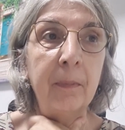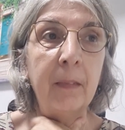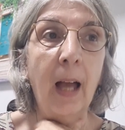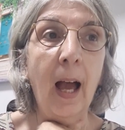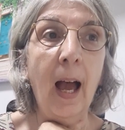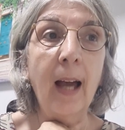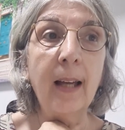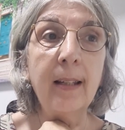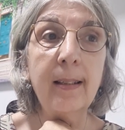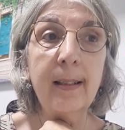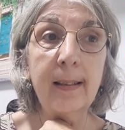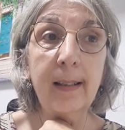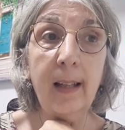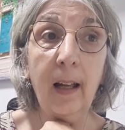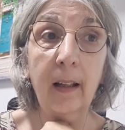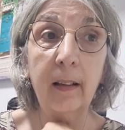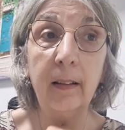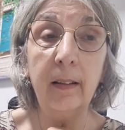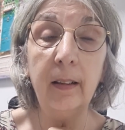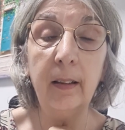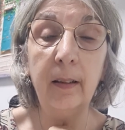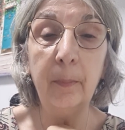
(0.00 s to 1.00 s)
I
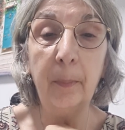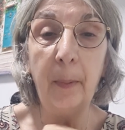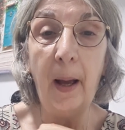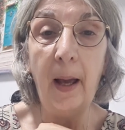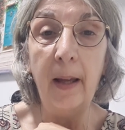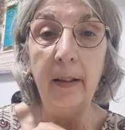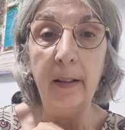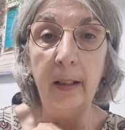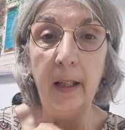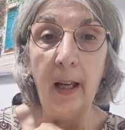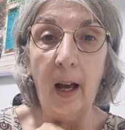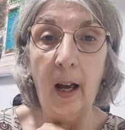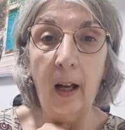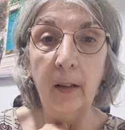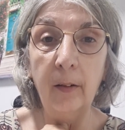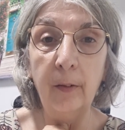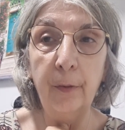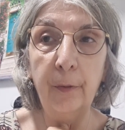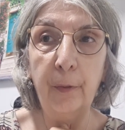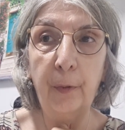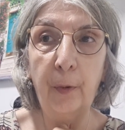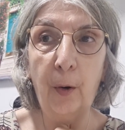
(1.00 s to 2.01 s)
started buying
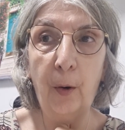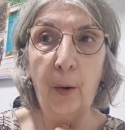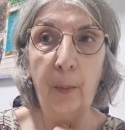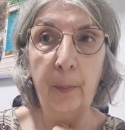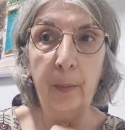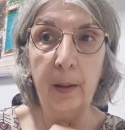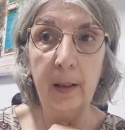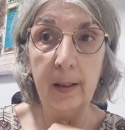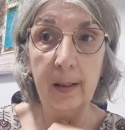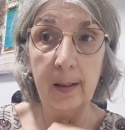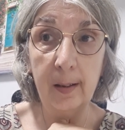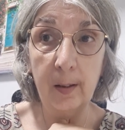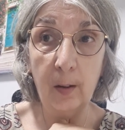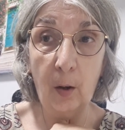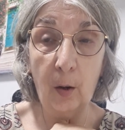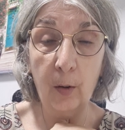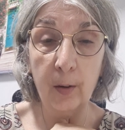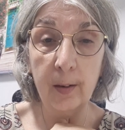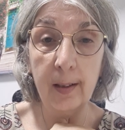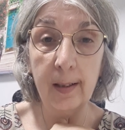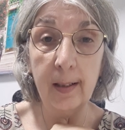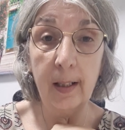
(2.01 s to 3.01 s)
yarn from a
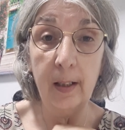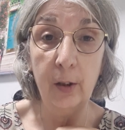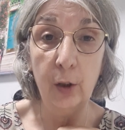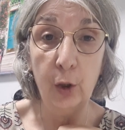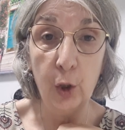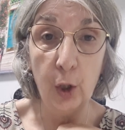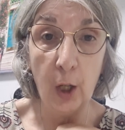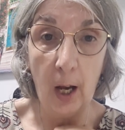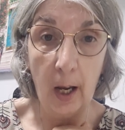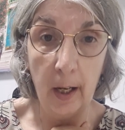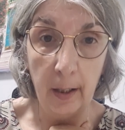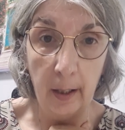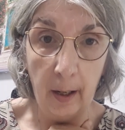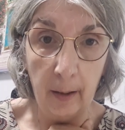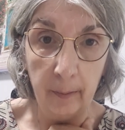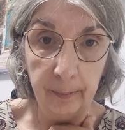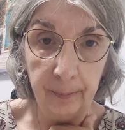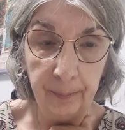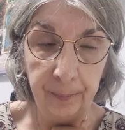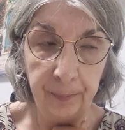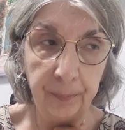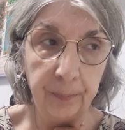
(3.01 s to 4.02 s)
source in China.
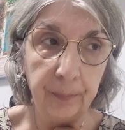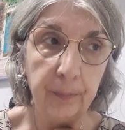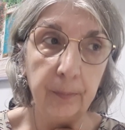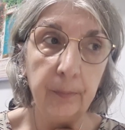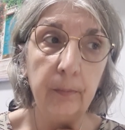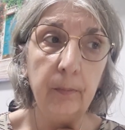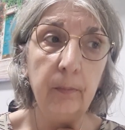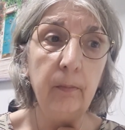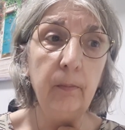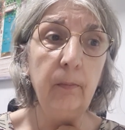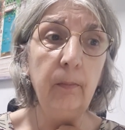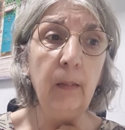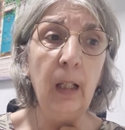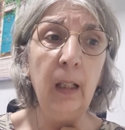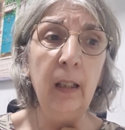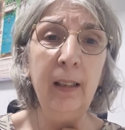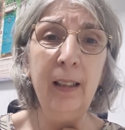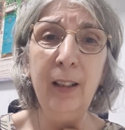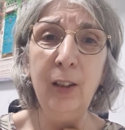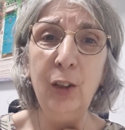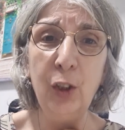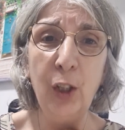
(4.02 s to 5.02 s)

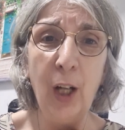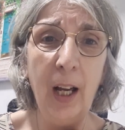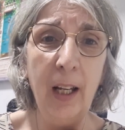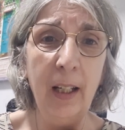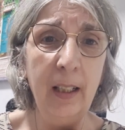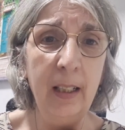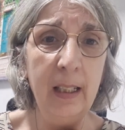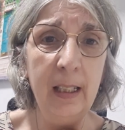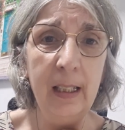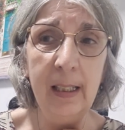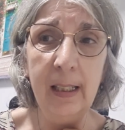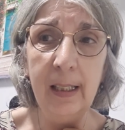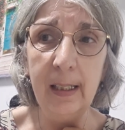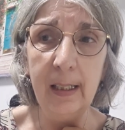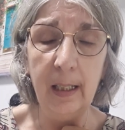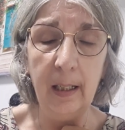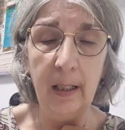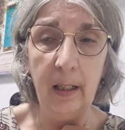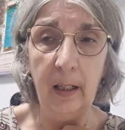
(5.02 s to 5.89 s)
The Chinese